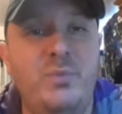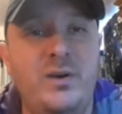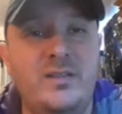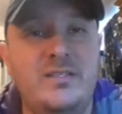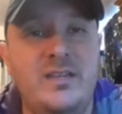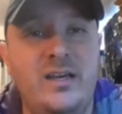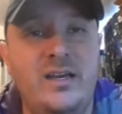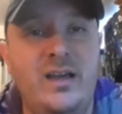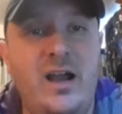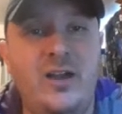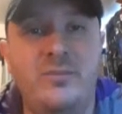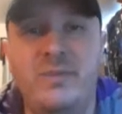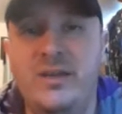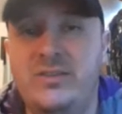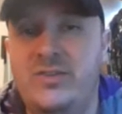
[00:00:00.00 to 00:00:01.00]
But uh,
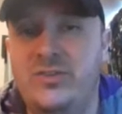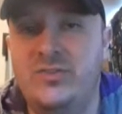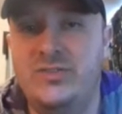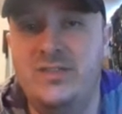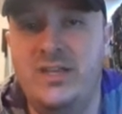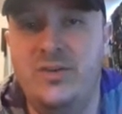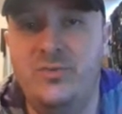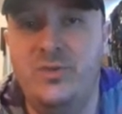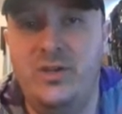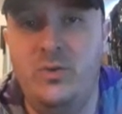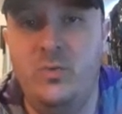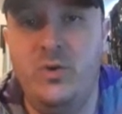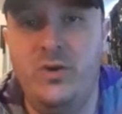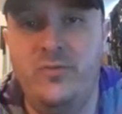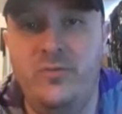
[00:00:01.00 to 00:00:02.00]
Iron Man 2 just didn't really
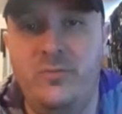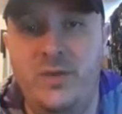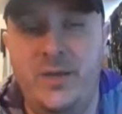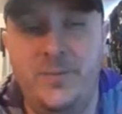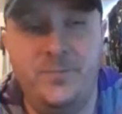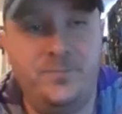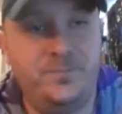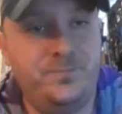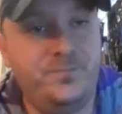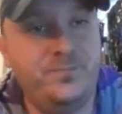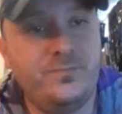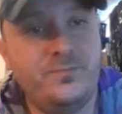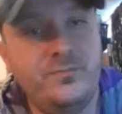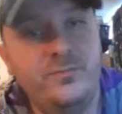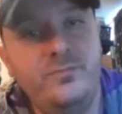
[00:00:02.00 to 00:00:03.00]
work for me.
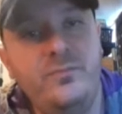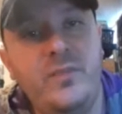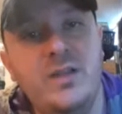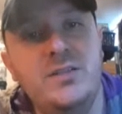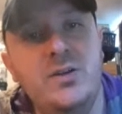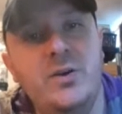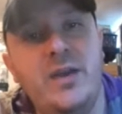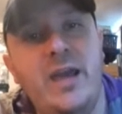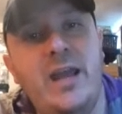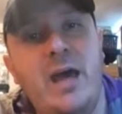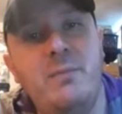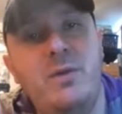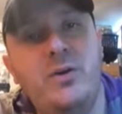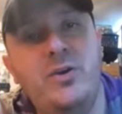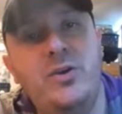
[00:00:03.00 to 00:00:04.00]
So again,
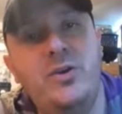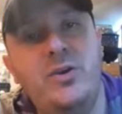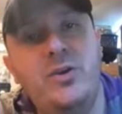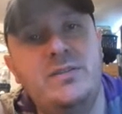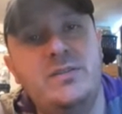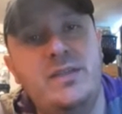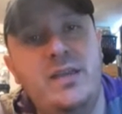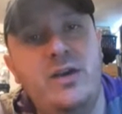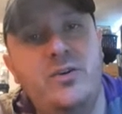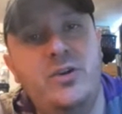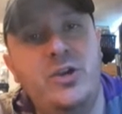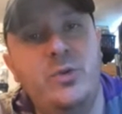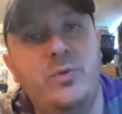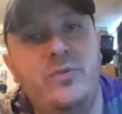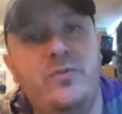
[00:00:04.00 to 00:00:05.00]
I'm LQ. This is the
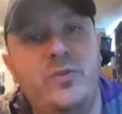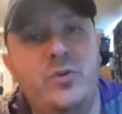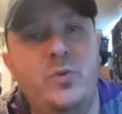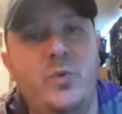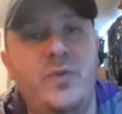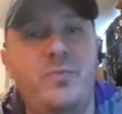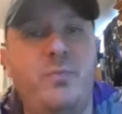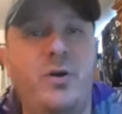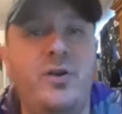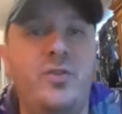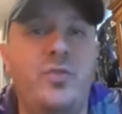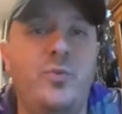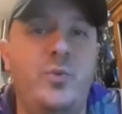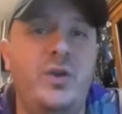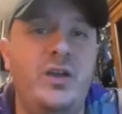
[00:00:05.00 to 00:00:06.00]
LQ review with
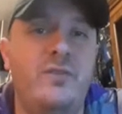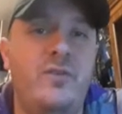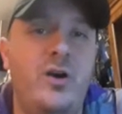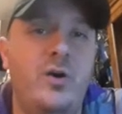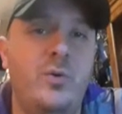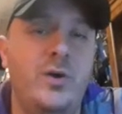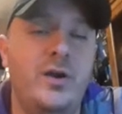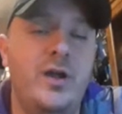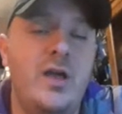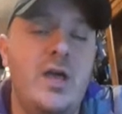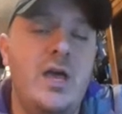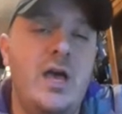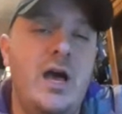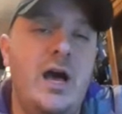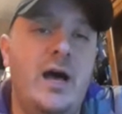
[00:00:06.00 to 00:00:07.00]
part three of our
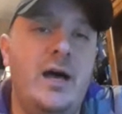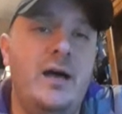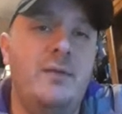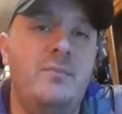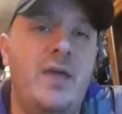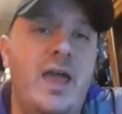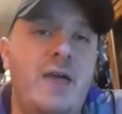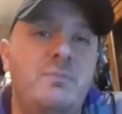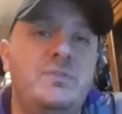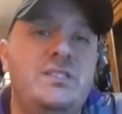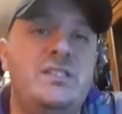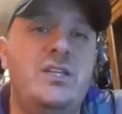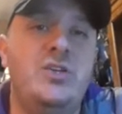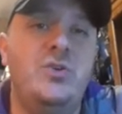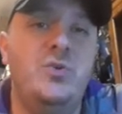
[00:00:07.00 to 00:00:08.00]
um,
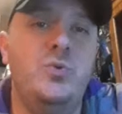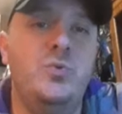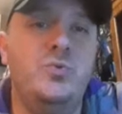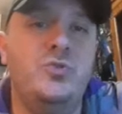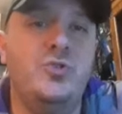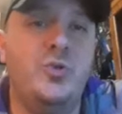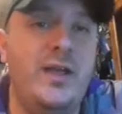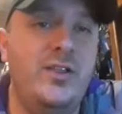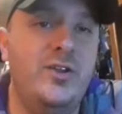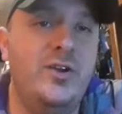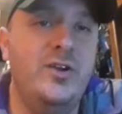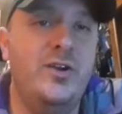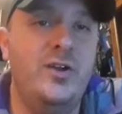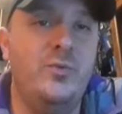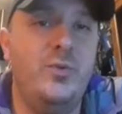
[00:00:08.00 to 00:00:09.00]
MCU
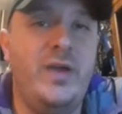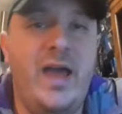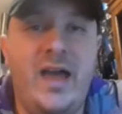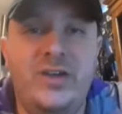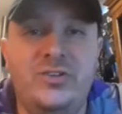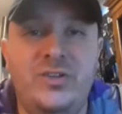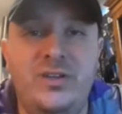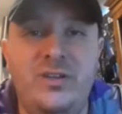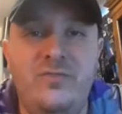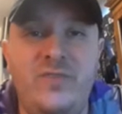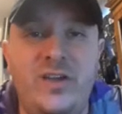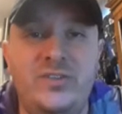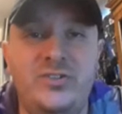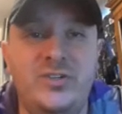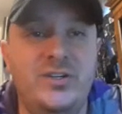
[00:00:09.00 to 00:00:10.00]
trailer reaction
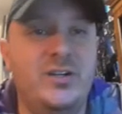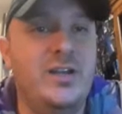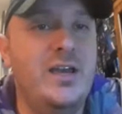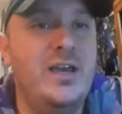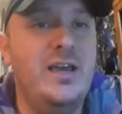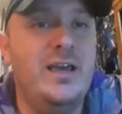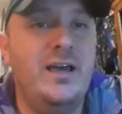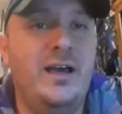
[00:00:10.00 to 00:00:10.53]
adventure.